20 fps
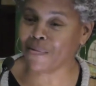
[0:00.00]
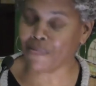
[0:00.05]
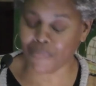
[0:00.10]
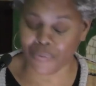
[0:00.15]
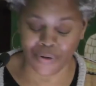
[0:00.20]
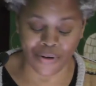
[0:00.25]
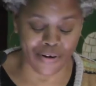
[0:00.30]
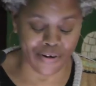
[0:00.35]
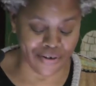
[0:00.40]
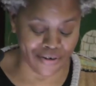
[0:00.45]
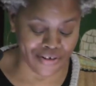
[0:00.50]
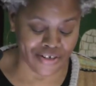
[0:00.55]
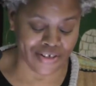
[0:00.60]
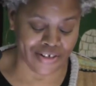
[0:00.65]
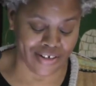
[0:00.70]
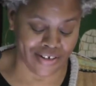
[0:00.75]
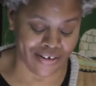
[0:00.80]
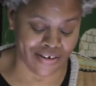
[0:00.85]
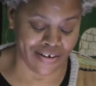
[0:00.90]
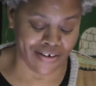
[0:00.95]

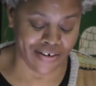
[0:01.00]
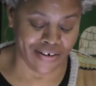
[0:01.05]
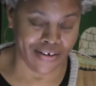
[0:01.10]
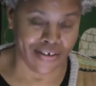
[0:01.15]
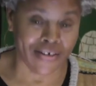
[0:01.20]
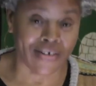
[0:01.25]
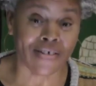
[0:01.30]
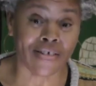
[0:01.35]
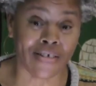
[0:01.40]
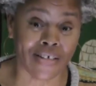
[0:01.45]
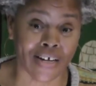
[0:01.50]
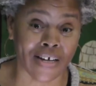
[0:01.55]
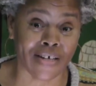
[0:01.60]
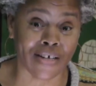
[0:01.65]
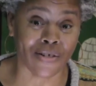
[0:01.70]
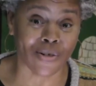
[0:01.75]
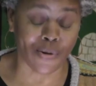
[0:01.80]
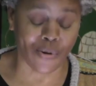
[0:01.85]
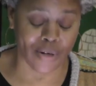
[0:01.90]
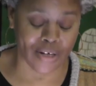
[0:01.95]
person
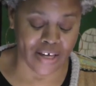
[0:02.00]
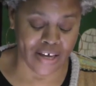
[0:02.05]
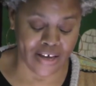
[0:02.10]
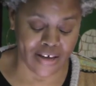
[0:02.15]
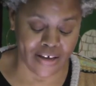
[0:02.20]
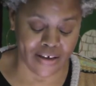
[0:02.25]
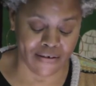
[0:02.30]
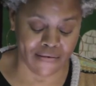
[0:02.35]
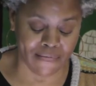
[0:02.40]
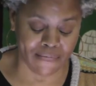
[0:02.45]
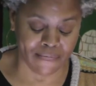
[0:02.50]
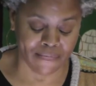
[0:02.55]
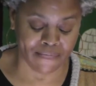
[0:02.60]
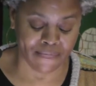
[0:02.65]
does, or can.